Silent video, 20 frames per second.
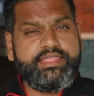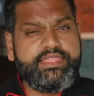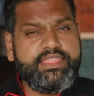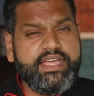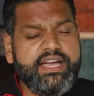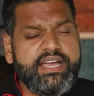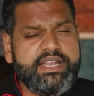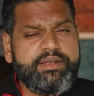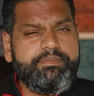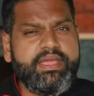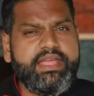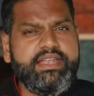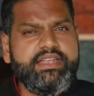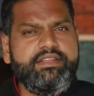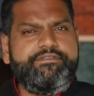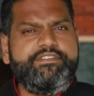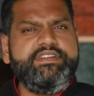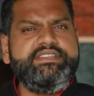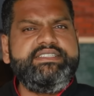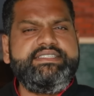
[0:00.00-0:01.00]
The third
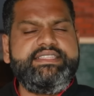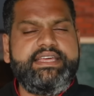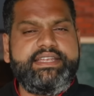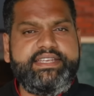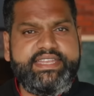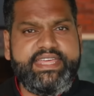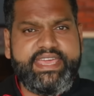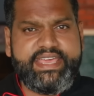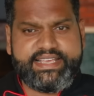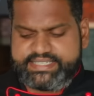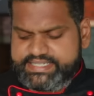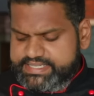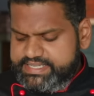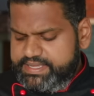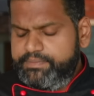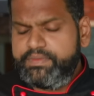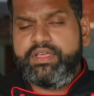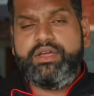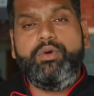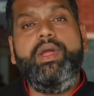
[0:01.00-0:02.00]
main difference is the
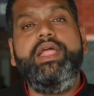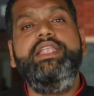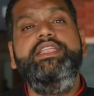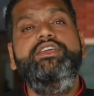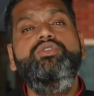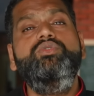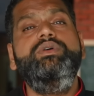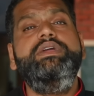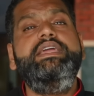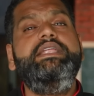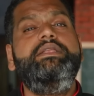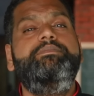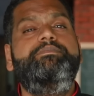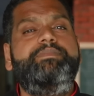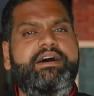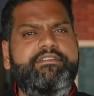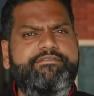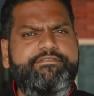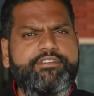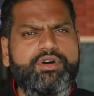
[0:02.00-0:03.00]
taste. When you
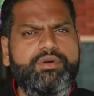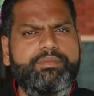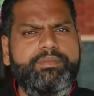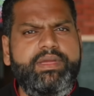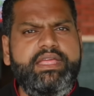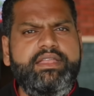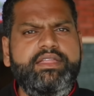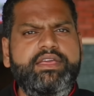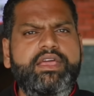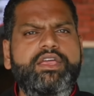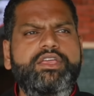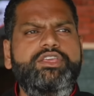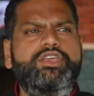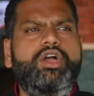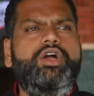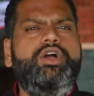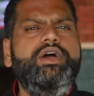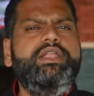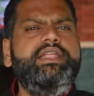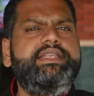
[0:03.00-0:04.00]
eat buffalo meat,
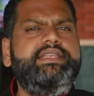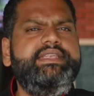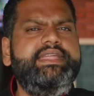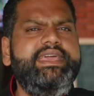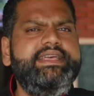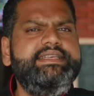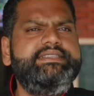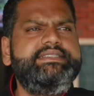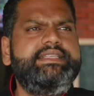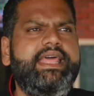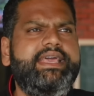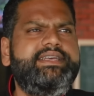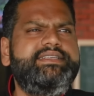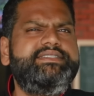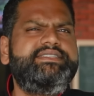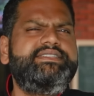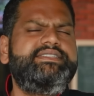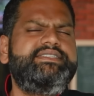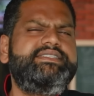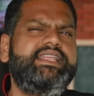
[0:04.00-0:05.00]
you're going to taste
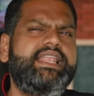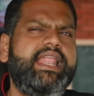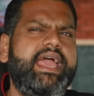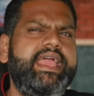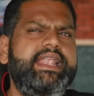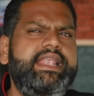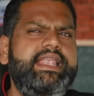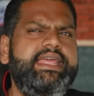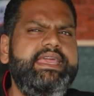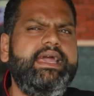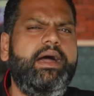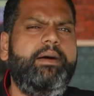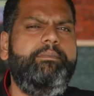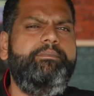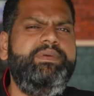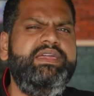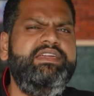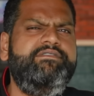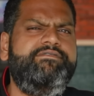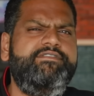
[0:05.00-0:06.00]
like slightly
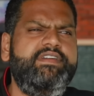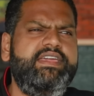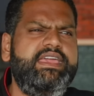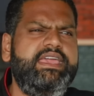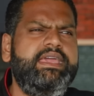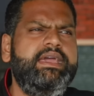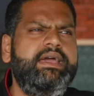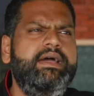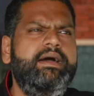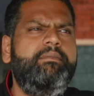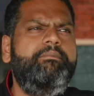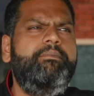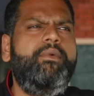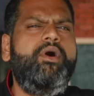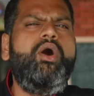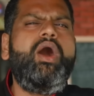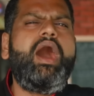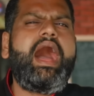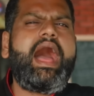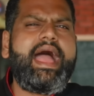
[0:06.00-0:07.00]
a beefy,
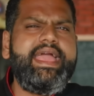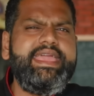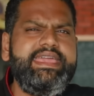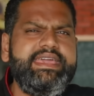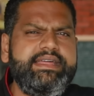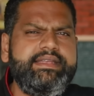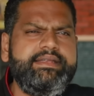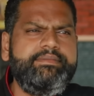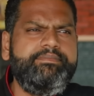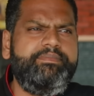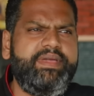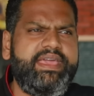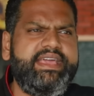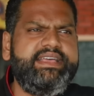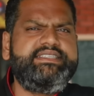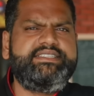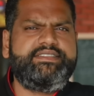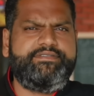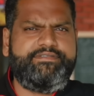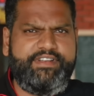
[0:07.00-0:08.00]
more
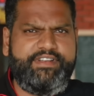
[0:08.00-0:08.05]
iron-based